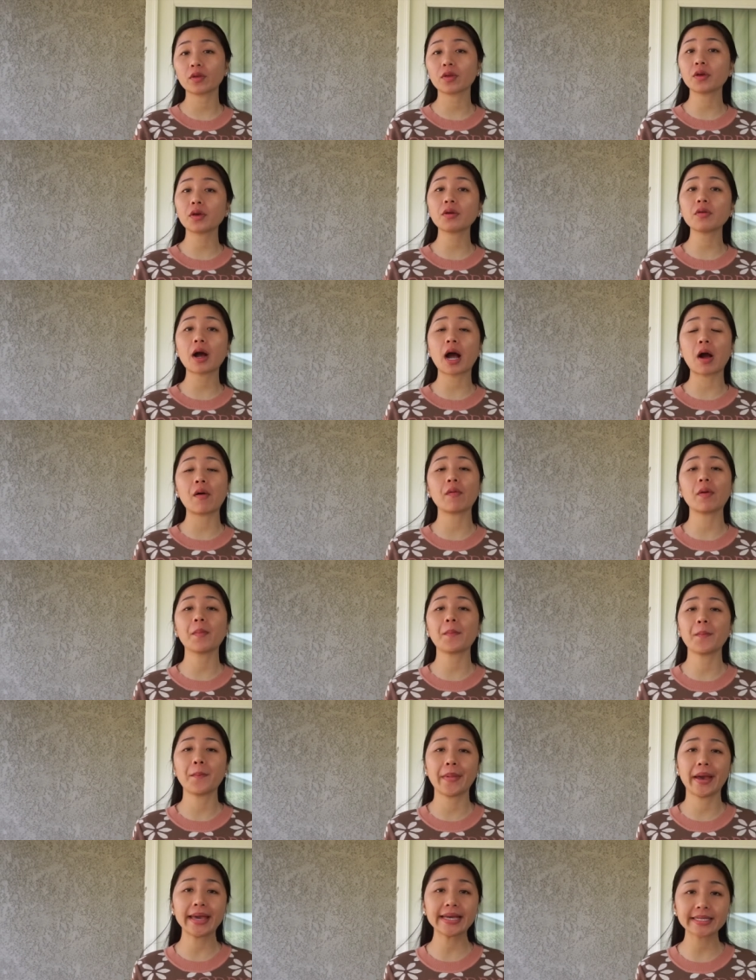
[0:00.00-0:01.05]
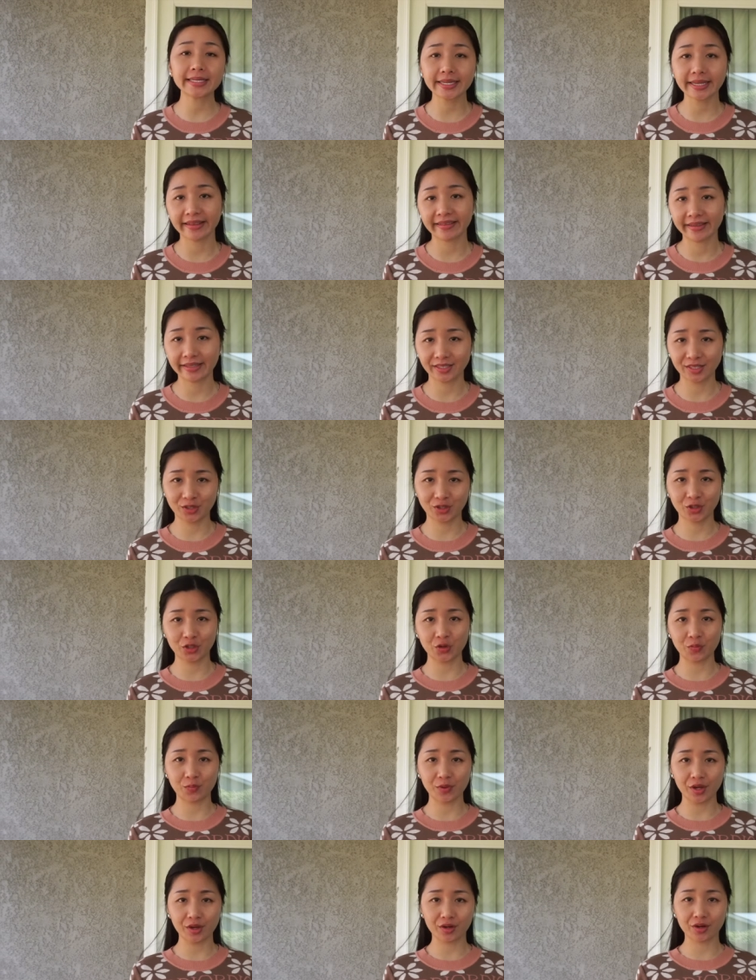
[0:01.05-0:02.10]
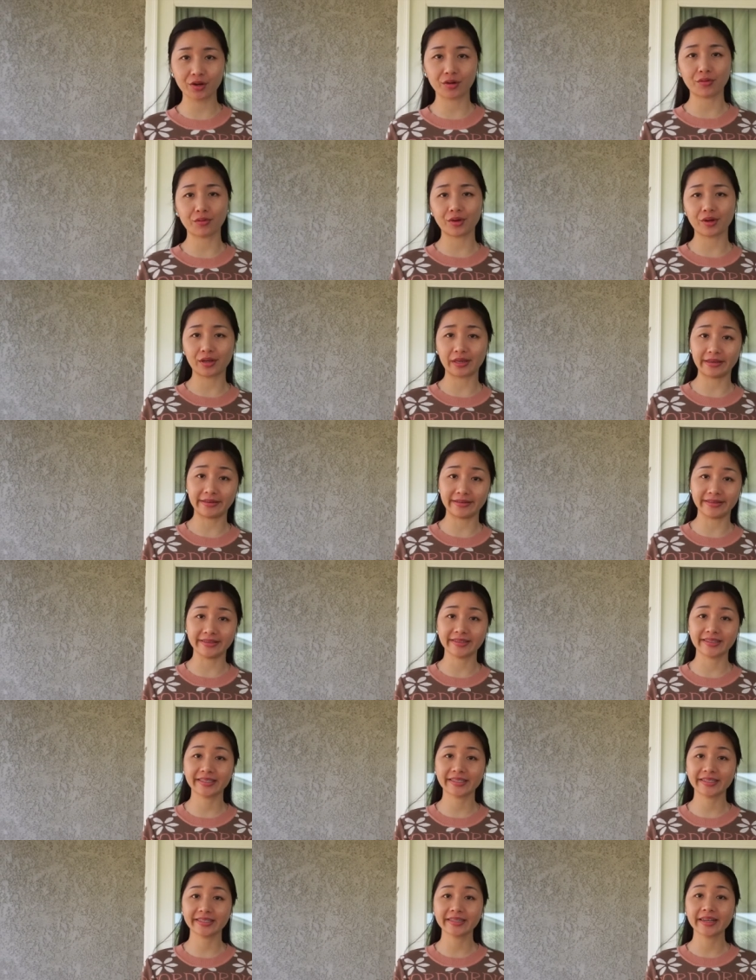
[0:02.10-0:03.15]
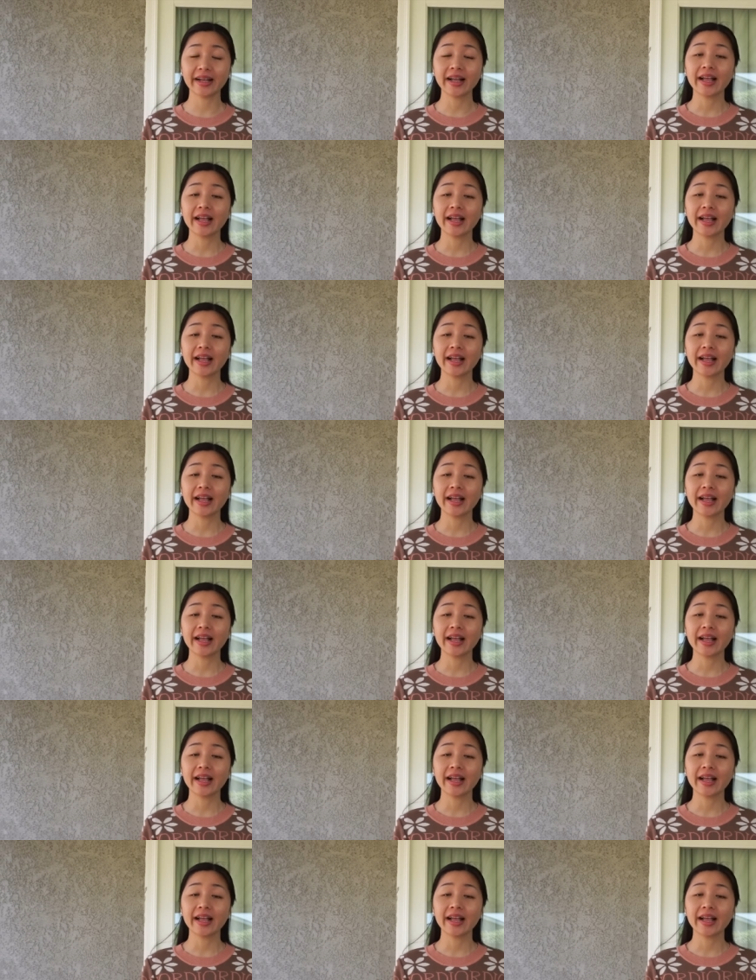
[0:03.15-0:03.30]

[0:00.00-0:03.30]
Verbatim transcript: you how amazing this CPA career is.